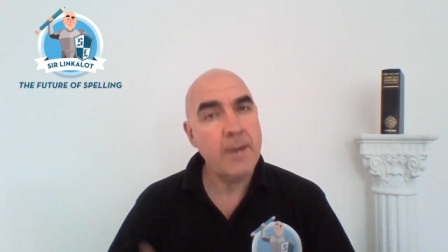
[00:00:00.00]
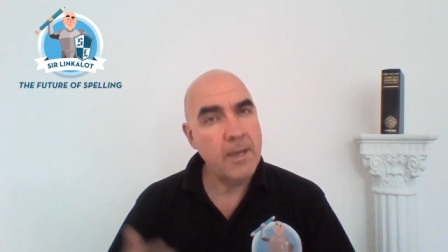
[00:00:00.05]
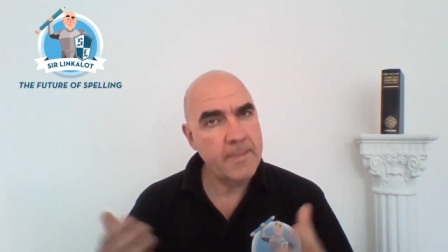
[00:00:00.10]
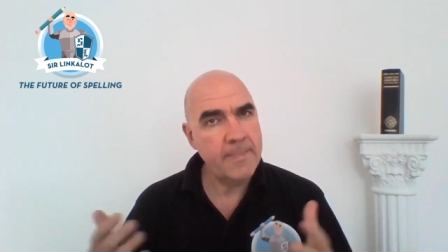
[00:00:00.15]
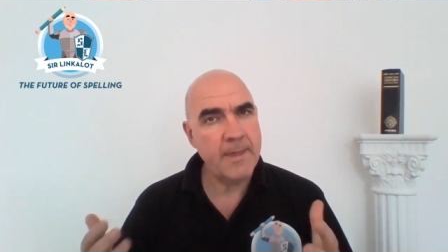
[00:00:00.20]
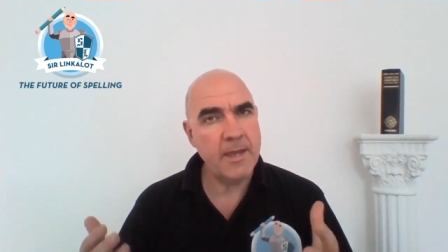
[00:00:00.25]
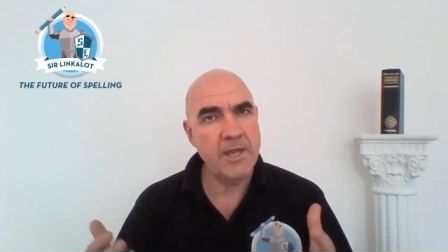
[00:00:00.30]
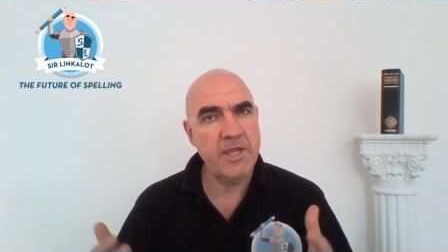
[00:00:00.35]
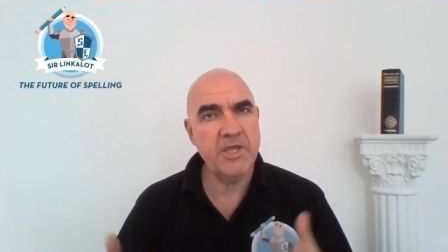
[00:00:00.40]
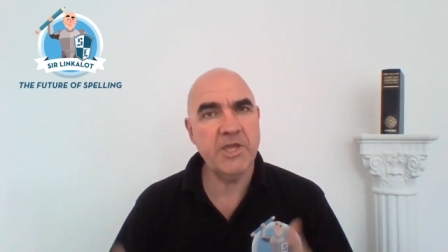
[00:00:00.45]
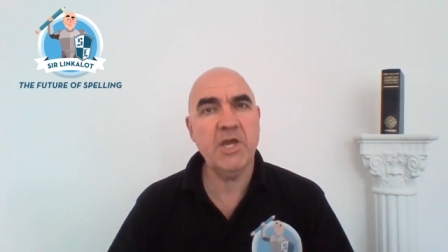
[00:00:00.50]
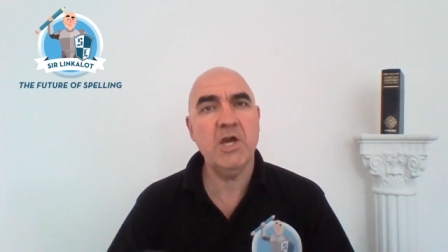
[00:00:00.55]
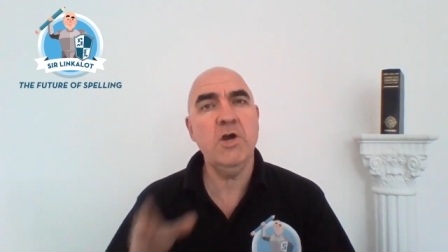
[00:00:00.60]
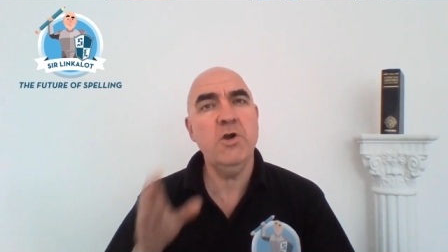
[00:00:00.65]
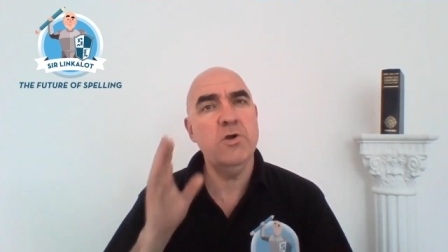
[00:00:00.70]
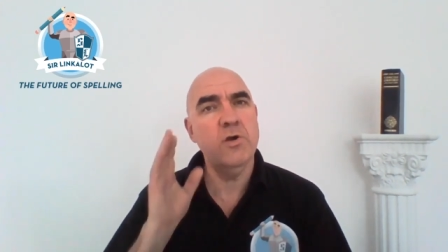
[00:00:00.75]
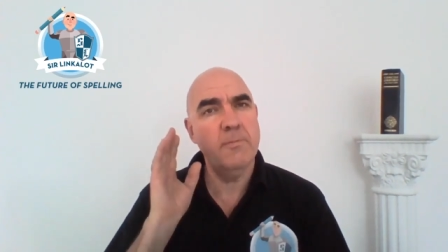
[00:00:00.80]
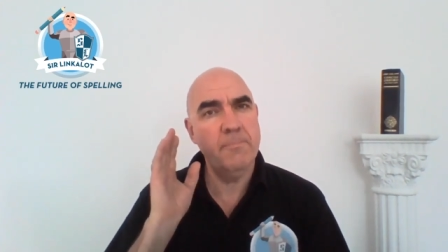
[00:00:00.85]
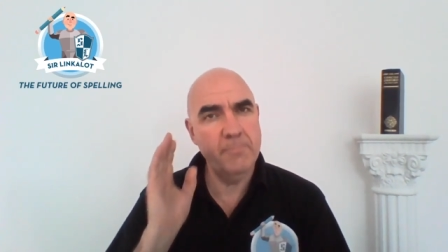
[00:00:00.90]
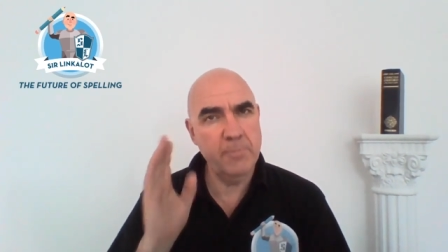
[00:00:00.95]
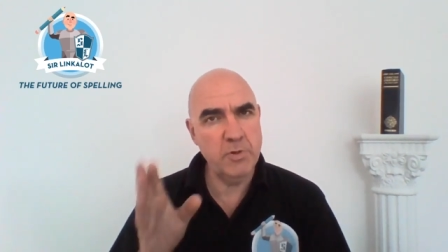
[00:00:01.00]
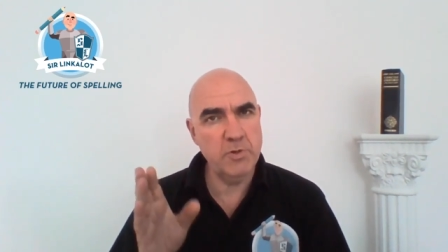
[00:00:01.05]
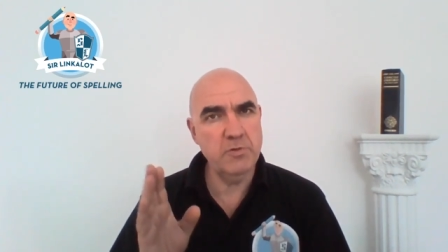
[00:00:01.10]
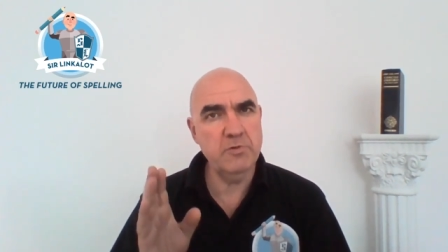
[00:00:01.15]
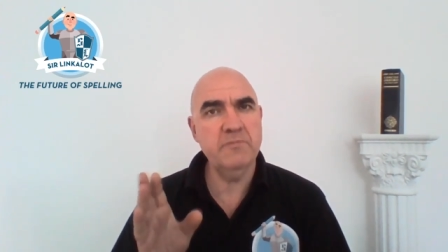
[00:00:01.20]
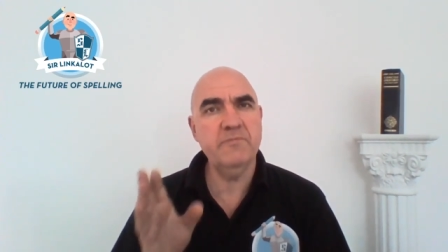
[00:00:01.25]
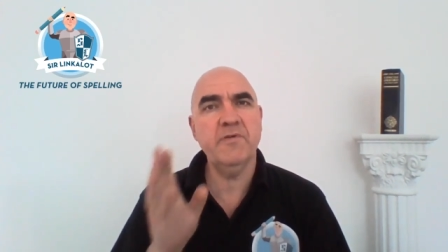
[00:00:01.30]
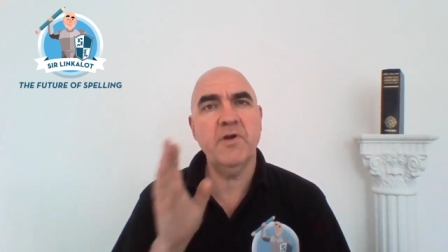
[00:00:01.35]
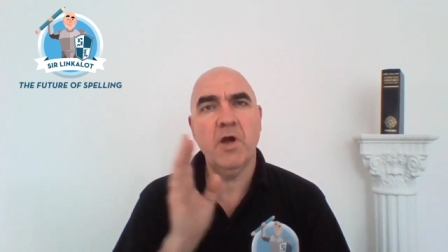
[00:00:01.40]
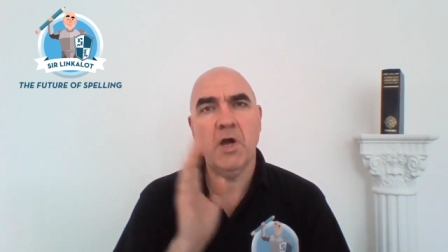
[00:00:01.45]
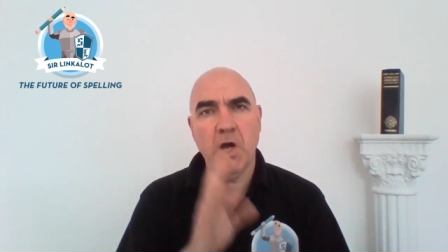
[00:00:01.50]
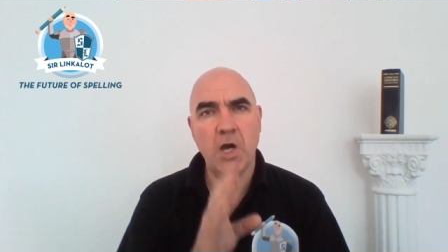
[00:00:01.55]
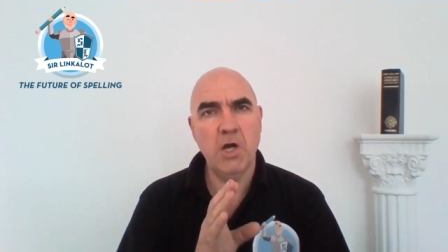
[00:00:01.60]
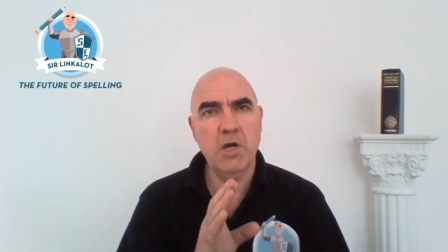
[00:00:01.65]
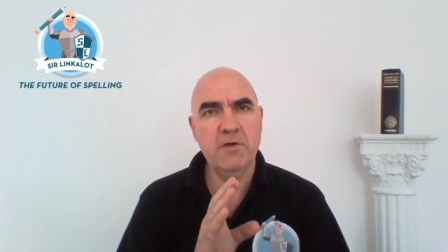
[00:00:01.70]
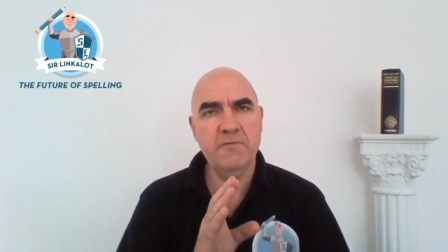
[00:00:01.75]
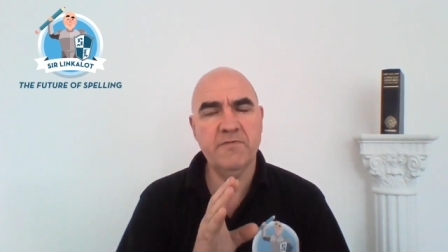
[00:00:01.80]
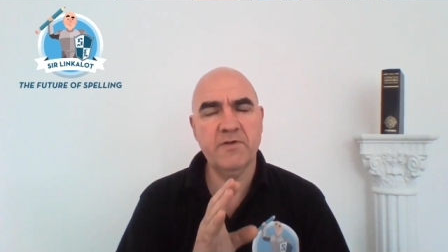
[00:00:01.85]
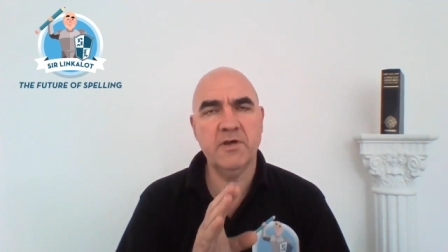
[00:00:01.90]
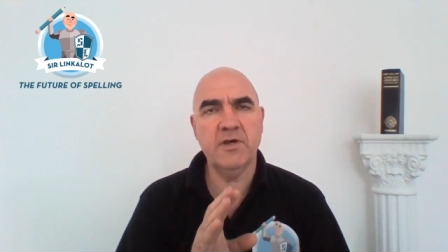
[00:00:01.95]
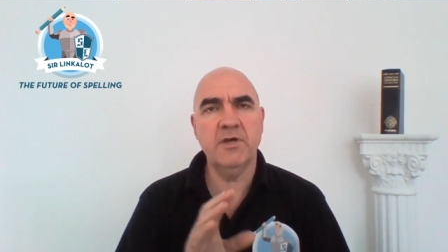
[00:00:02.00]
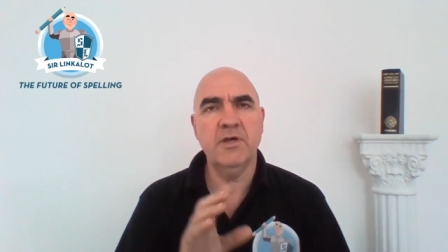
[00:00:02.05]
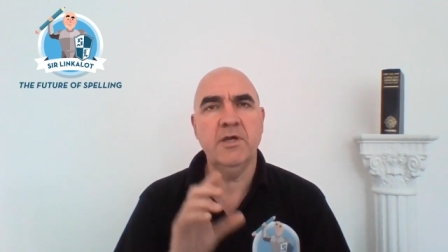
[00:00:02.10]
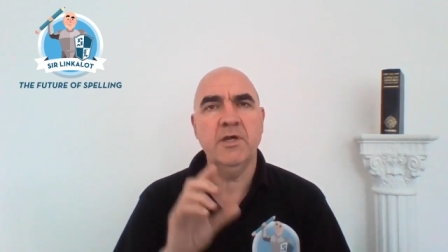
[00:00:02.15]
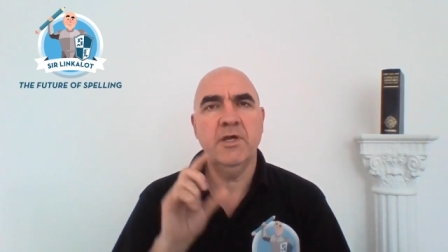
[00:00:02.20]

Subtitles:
There you go. Move over.